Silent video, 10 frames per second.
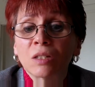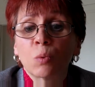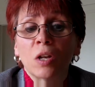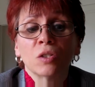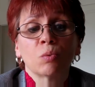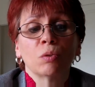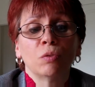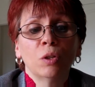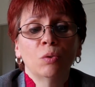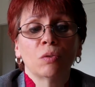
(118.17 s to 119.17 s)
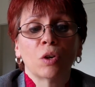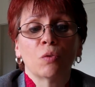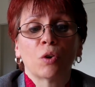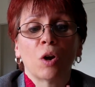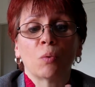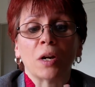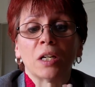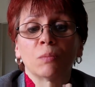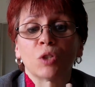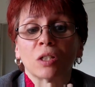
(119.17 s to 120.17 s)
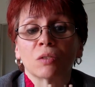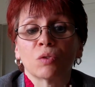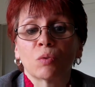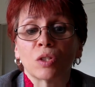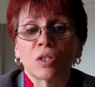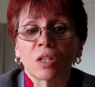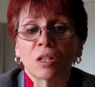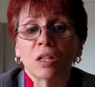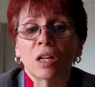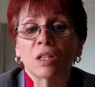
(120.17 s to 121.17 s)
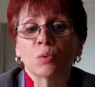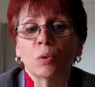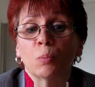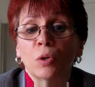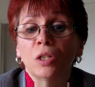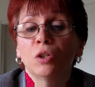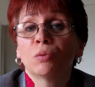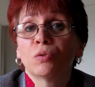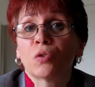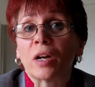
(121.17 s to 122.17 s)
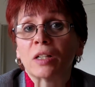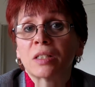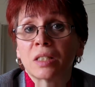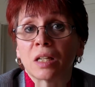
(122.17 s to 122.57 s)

as well as review of the overall writing objectives for the study as we bring your final